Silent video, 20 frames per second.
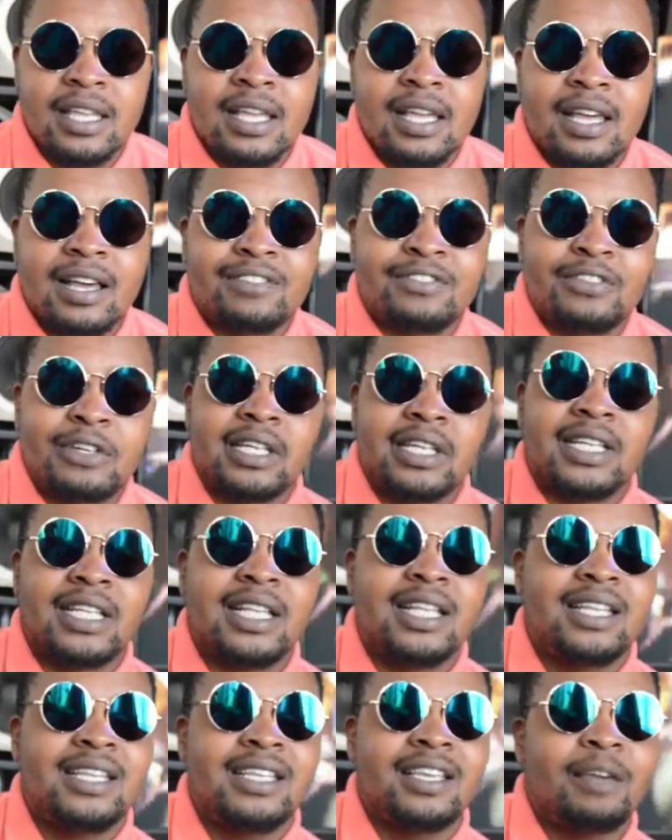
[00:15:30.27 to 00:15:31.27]
I've got a
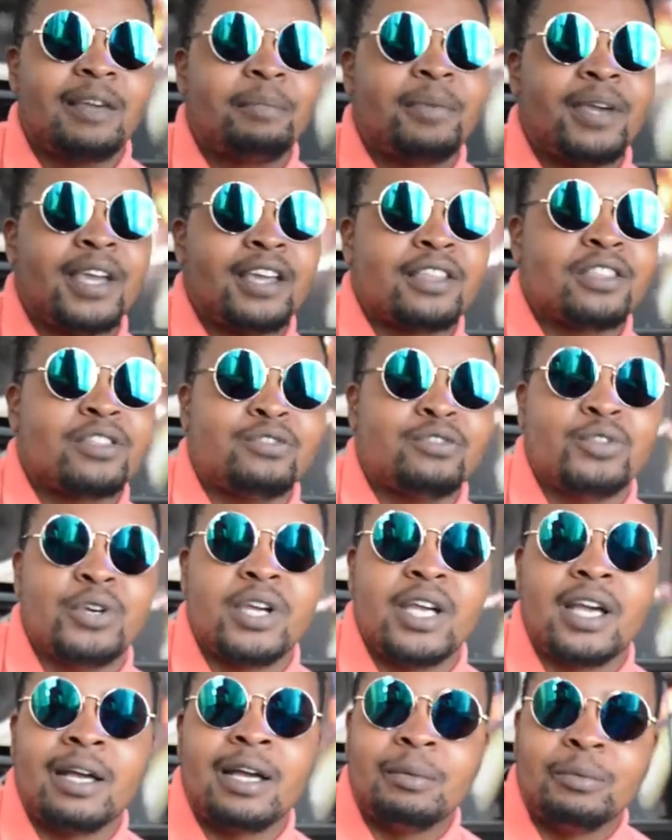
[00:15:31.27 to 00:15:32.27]
clear path of
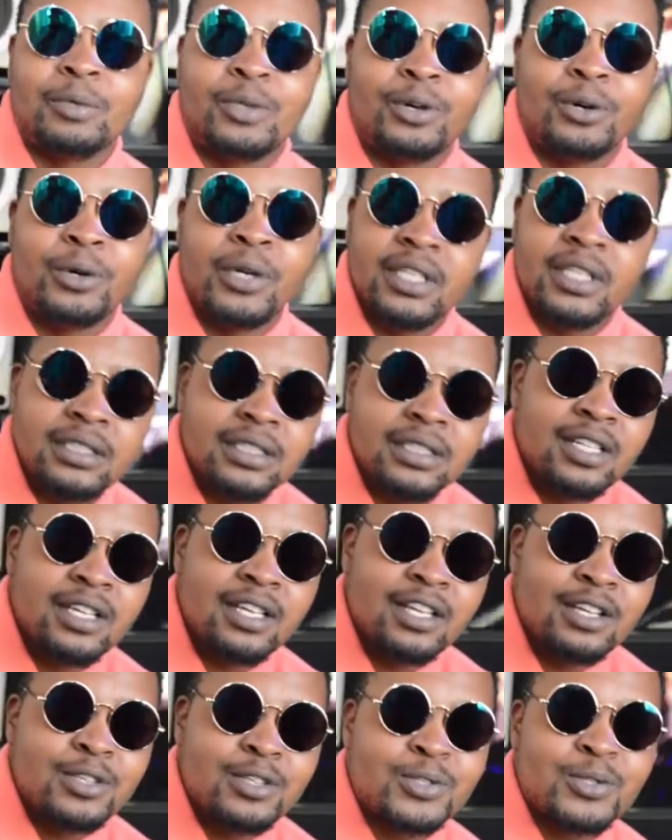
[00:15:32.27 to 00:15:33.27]
where I'm going.
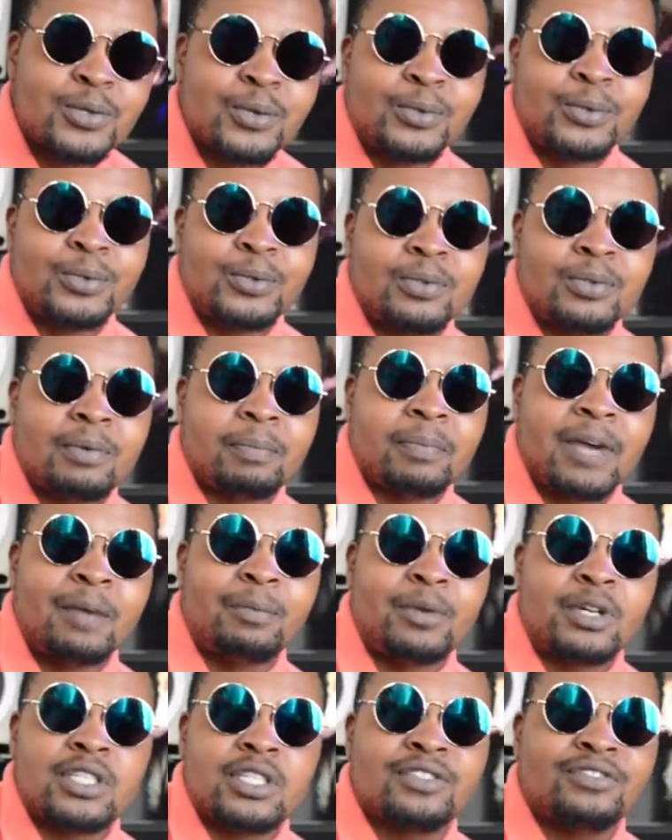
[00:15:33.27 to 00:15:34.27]
So my
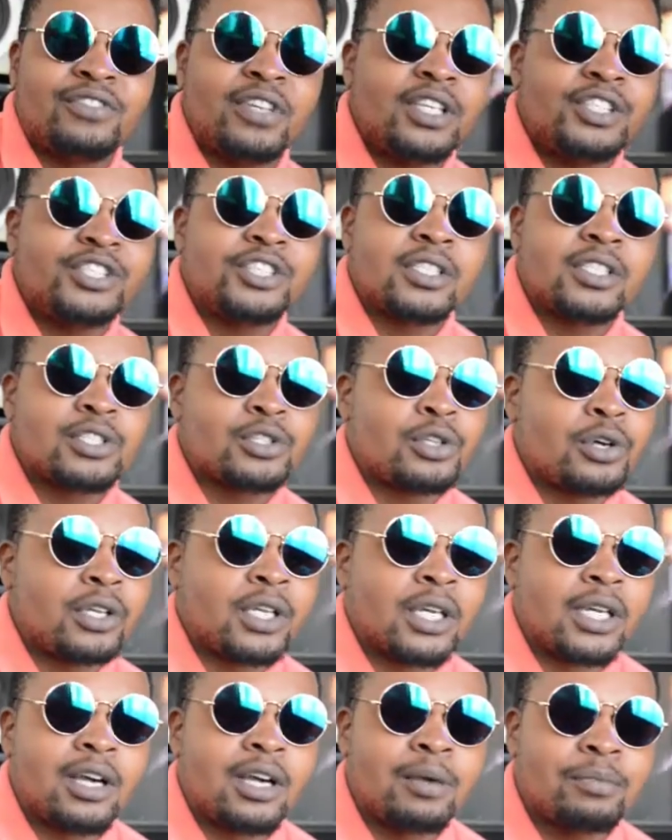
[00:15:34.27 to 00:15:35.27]
motivation is not
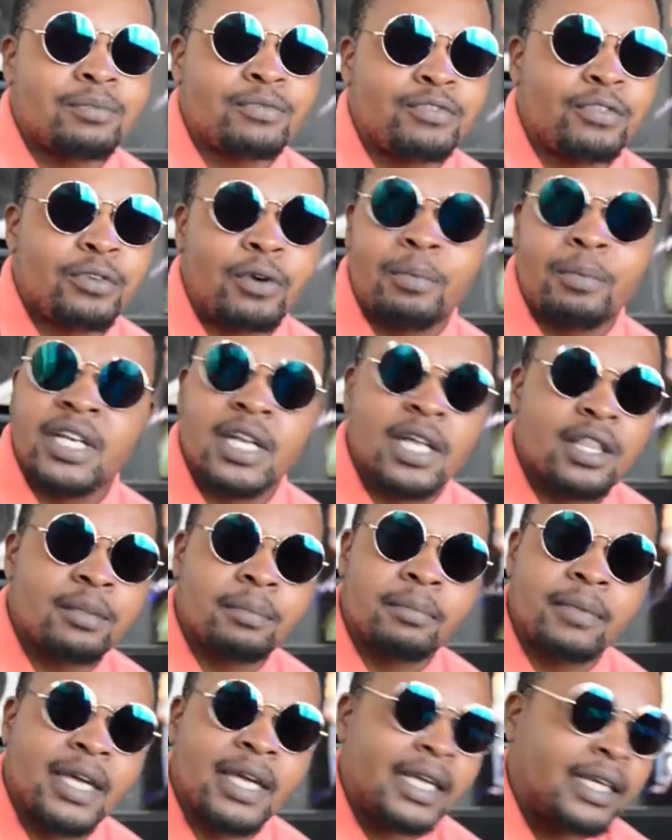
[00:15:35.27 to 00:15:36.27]
gonna come from another
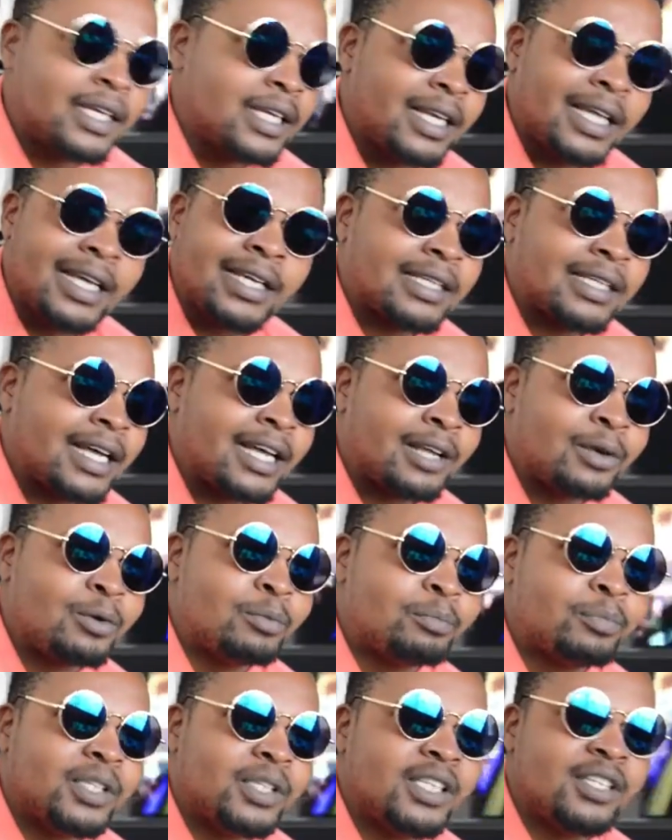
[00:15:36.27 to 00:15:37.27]
man. Like, I
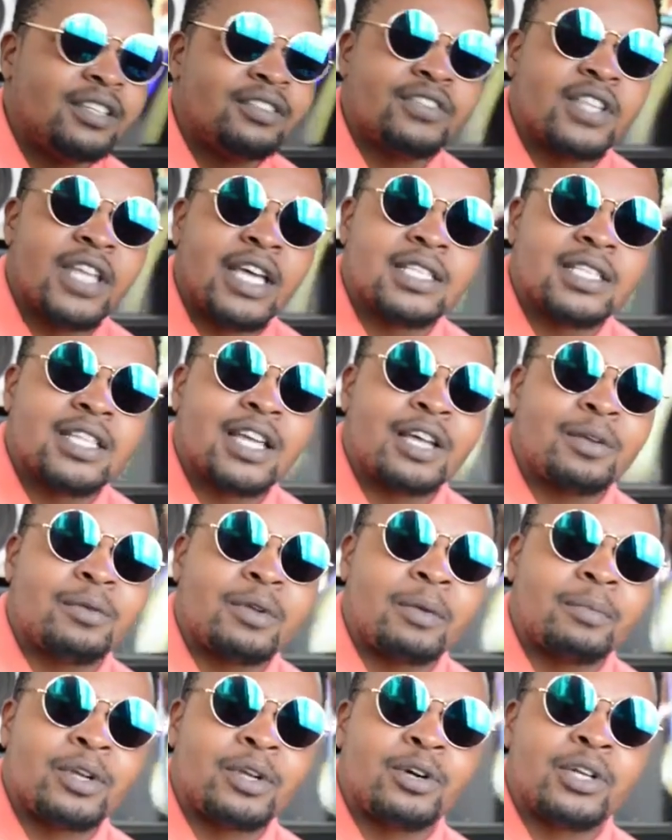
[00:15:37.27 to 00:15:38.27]
don't believe that. I'm
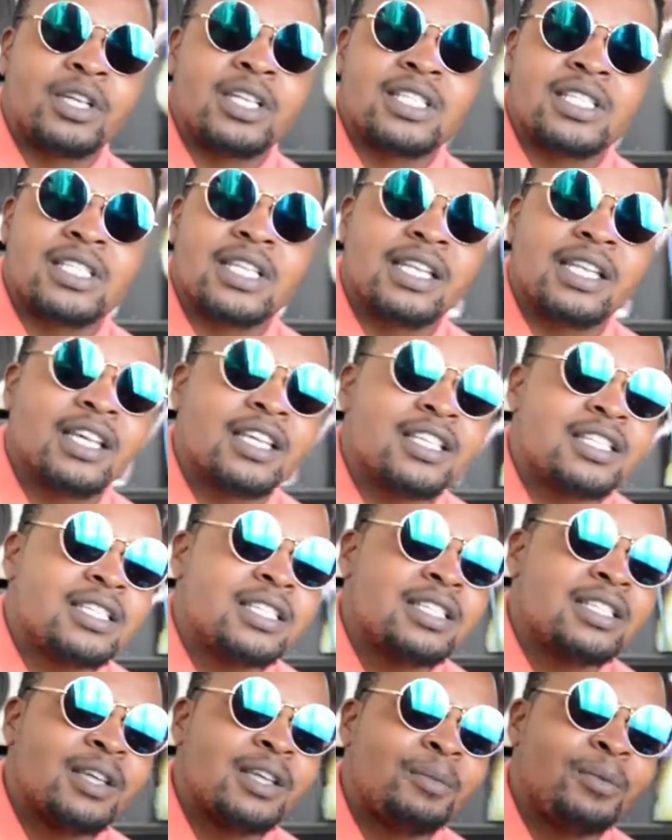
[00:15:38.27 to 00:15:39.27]
not gonna sit here, see
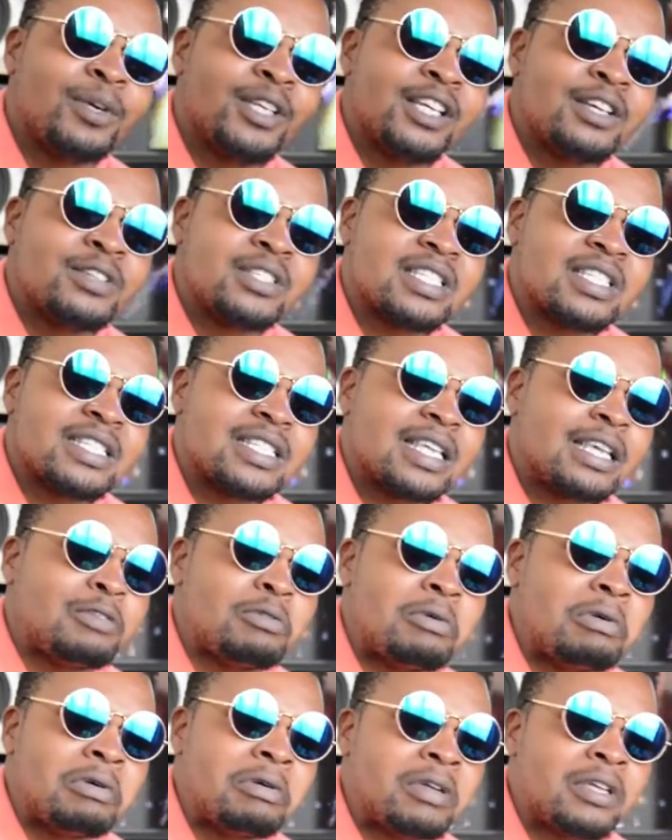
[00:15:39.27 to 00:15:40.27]
someone else and say, yo,
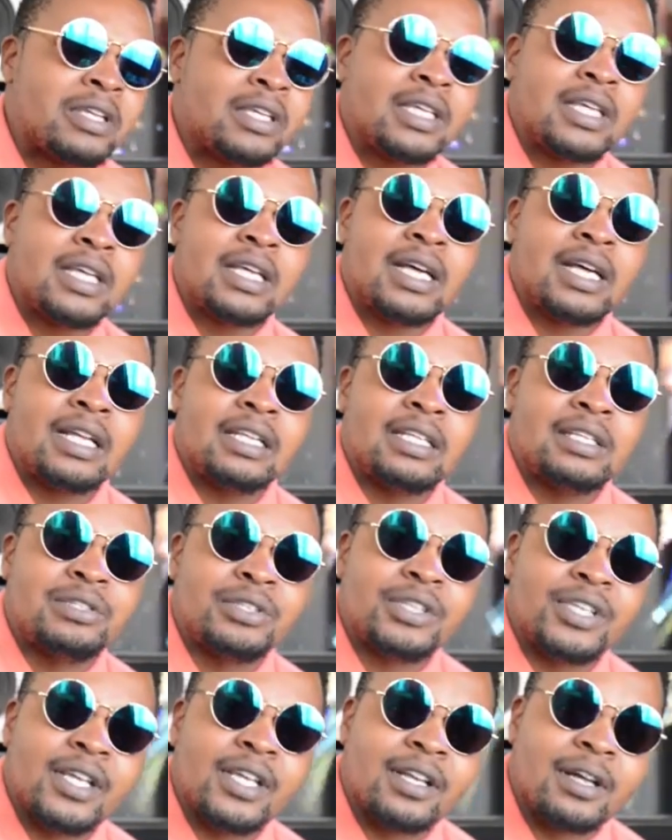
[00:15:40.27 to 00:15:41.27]
I need to
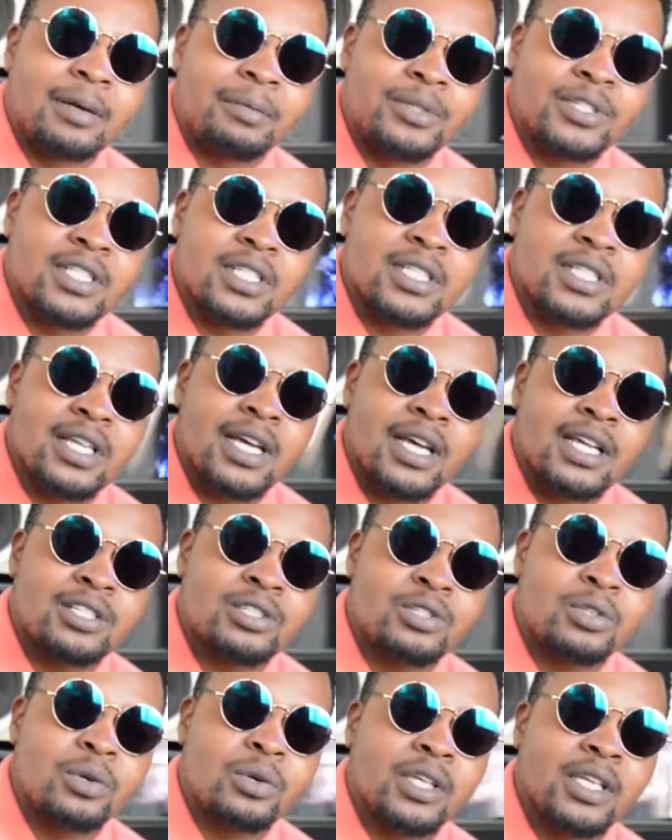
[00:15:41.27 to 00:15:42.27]
get up because this guy is
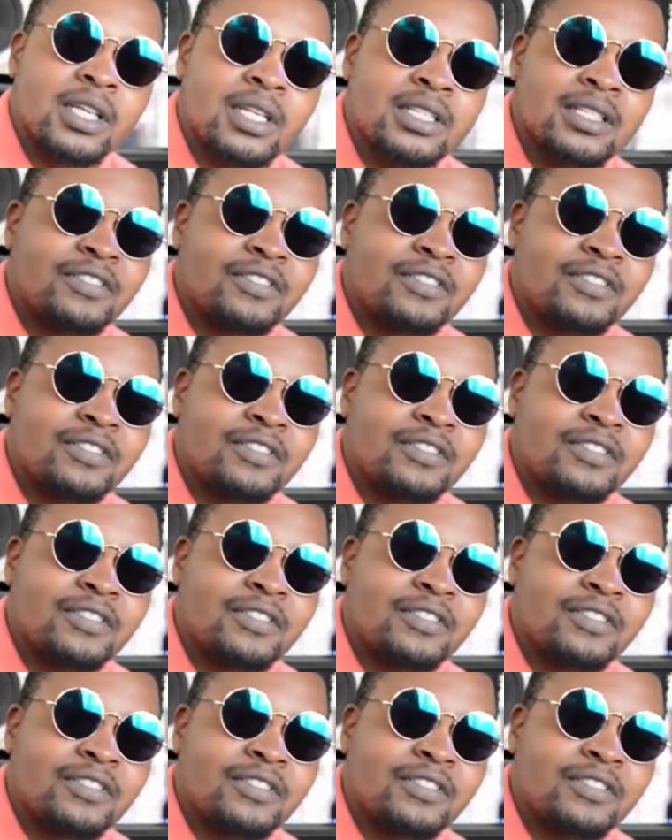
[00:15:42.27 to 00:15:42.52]
doing it.